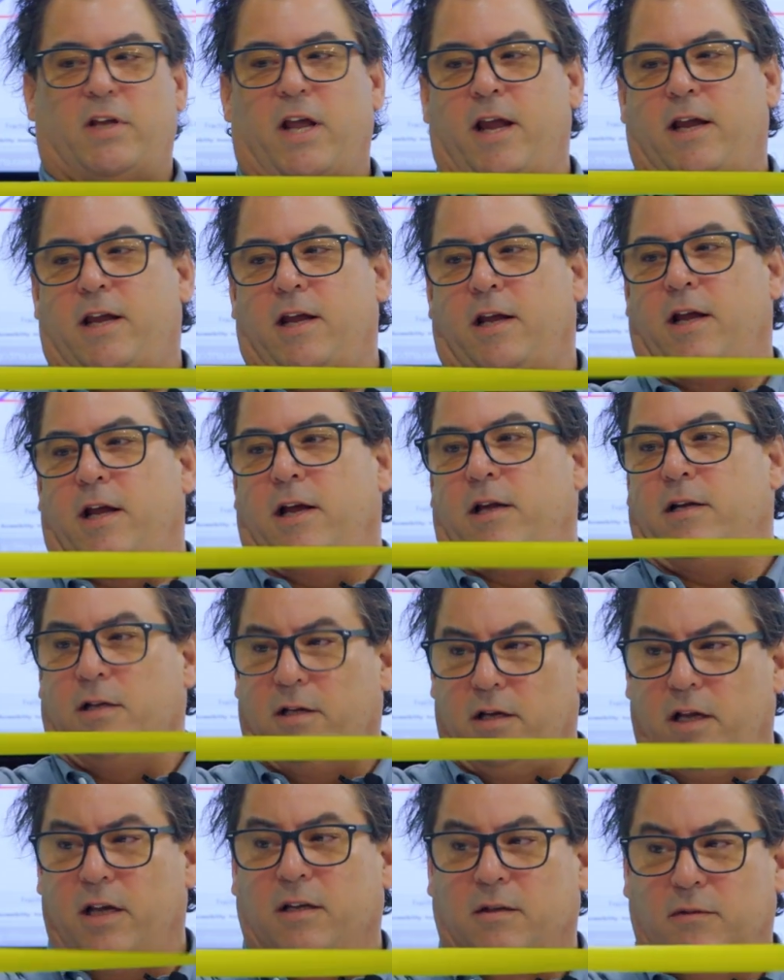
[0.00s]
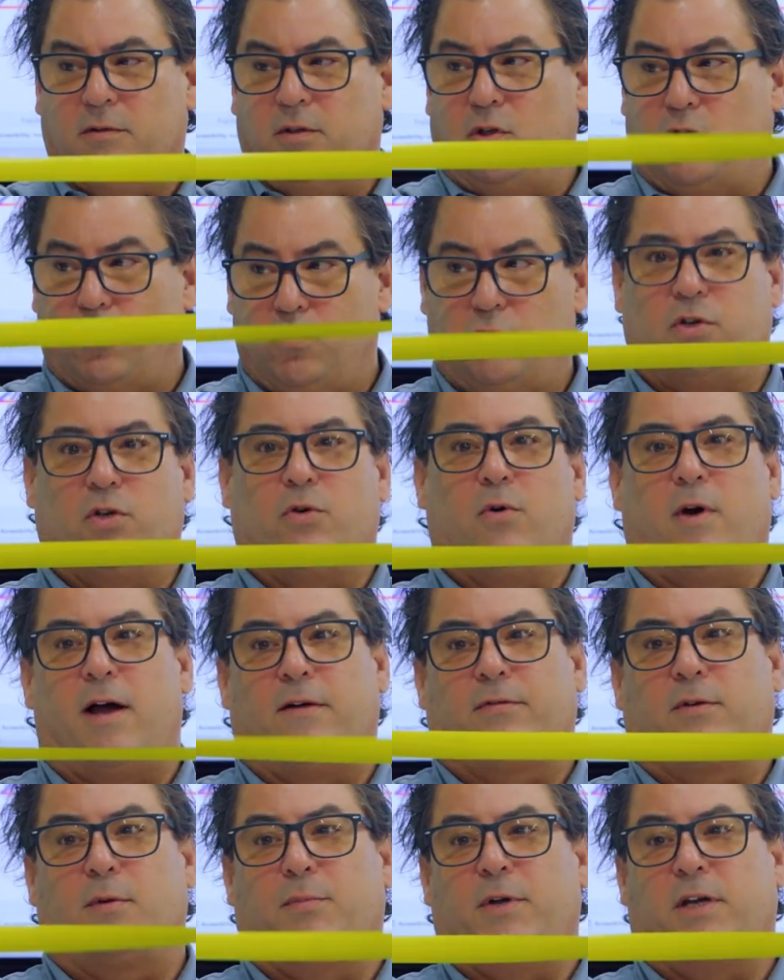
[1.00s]
taking it, you do
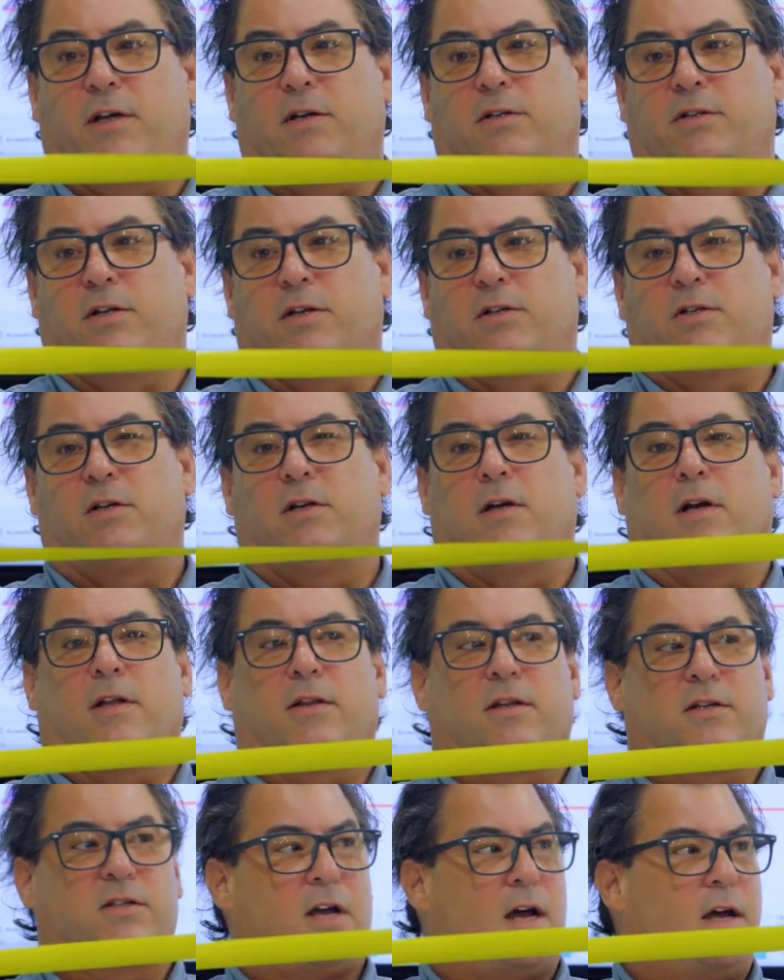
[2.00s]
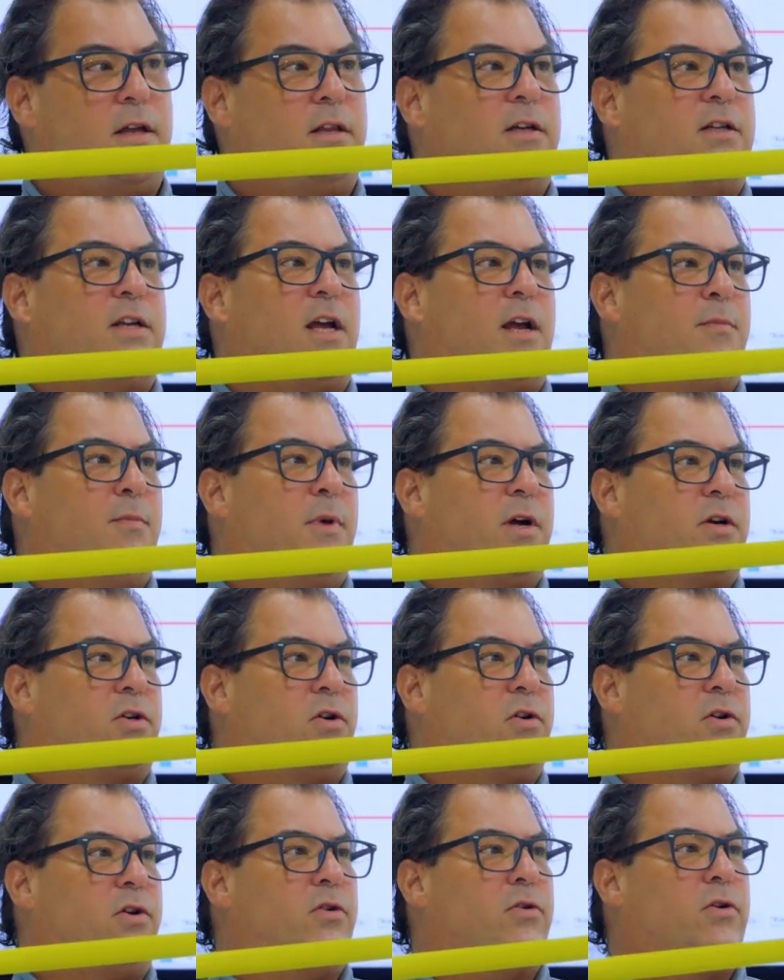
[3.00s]
have to be consistent on the side of the tape
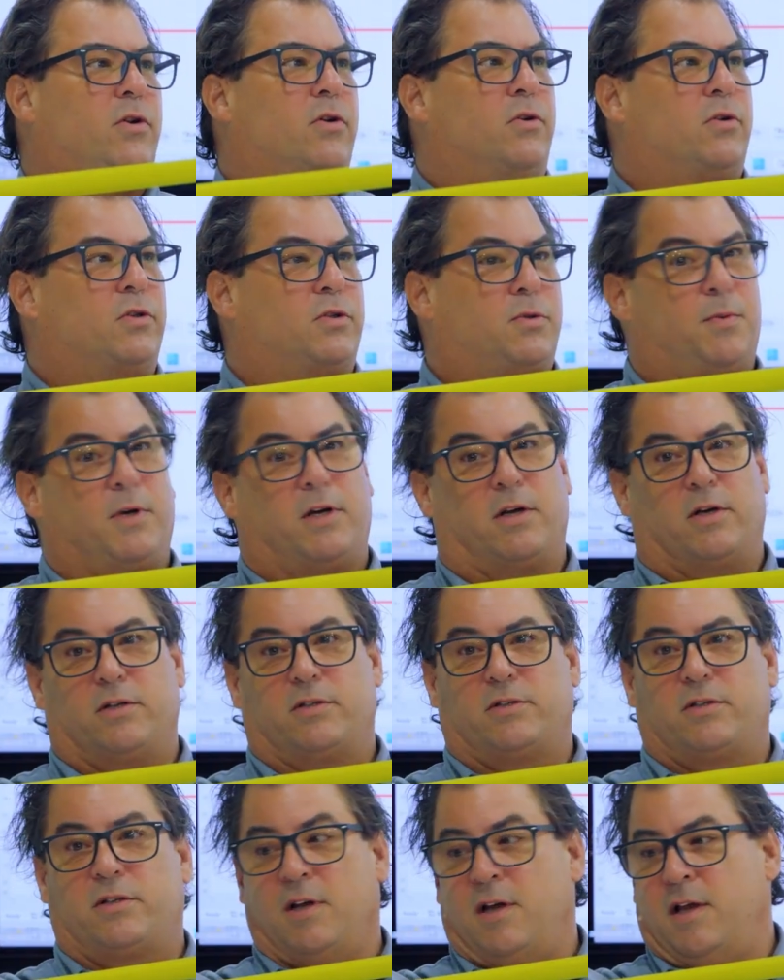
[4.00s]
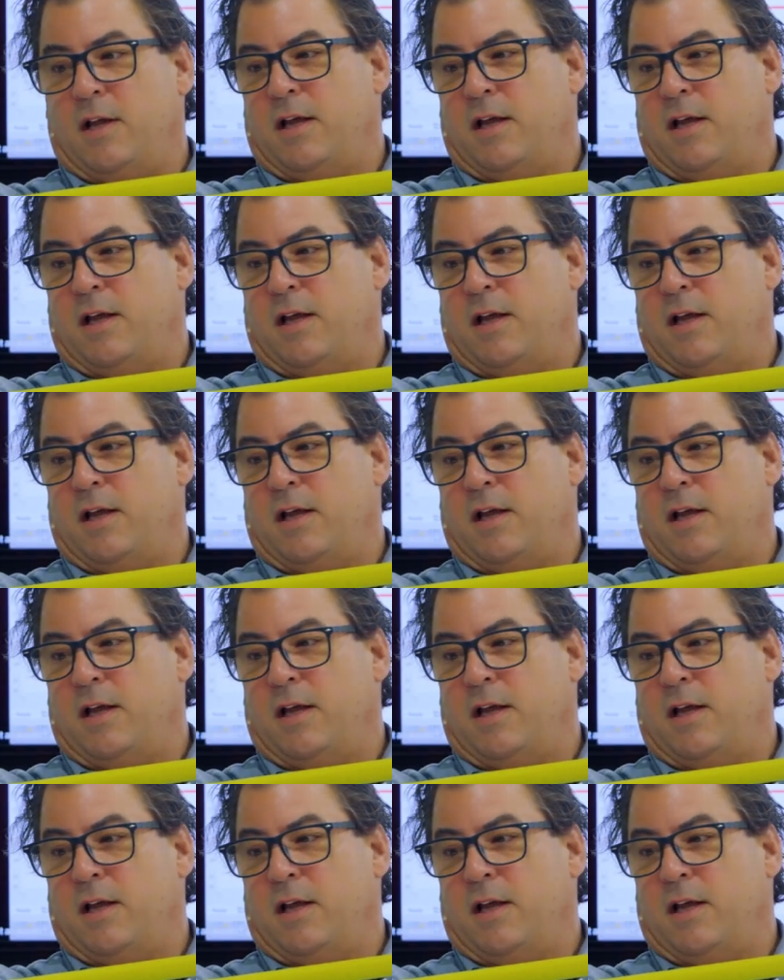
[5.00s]
measure you use because